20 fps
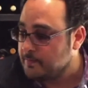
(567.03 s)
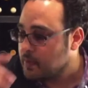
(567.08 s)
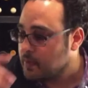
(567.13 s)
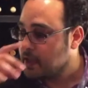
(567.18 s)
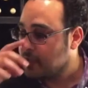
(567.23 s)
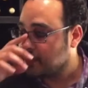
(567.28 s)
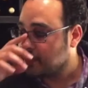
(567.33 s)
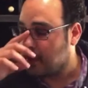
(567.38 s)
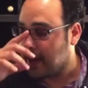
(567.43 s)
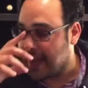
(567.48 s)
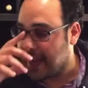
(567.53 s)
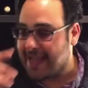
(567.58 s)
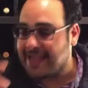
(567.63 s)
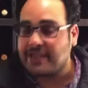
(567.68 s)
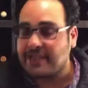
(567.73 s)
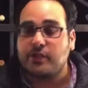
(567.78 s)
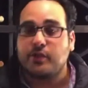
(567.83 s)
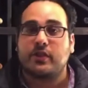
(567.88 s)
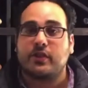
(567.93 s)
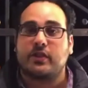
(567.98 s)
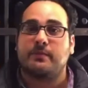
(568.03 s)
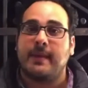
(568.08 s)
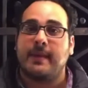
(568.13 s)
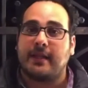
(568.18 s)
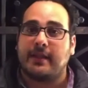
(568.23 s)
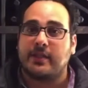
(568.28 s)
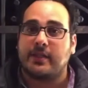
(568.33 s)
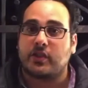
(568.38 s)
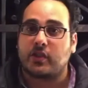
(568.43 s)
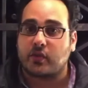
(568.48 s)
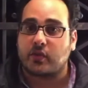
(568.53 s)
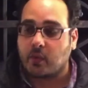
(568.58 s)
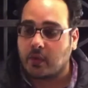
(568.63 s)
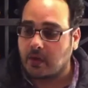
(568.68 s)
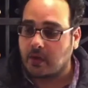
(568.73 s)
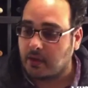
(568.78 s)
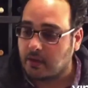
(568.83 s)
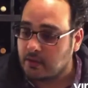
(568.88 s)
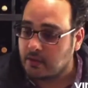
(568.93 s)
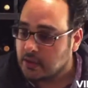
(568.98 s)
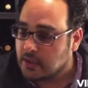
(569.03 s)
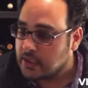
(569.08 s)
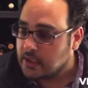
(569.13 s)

So as you smell and swirl,